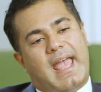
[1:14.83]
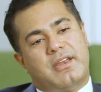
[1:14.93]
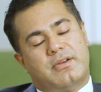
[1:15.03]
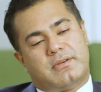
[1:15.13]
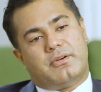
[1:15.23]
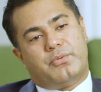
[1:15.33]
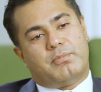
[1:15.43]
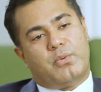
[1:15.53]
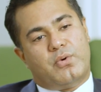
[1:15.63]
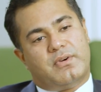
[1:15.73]
and you
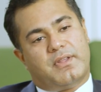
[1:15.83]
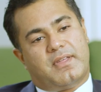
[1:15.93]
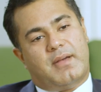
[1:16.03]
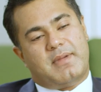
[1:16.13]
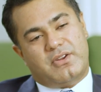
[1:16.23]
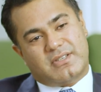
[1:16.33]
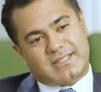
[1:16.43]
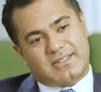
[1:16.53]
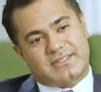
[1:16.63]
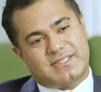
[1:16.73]
remove your thumb and you can
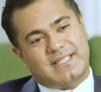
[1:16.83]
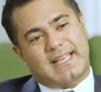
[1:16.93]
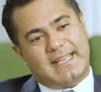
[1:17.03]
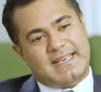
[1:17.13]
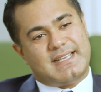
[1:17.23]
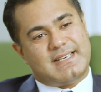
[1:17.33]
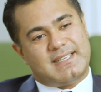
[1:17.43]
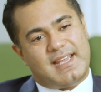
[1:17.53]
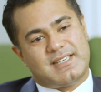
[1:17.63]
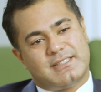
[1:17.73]
still see that
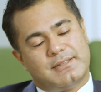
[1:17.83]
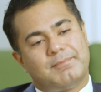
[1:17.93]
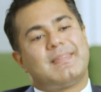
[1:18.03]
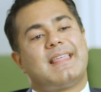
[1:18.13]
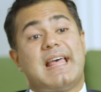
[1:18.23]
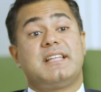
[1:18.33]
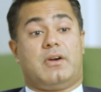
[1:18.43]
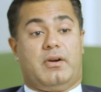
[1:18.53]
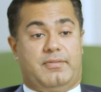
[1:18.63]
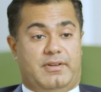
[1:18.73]
indentation,
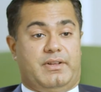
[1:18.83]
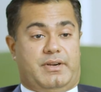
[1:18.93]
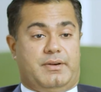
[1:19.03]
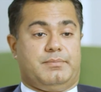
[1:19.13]
that's heart failure.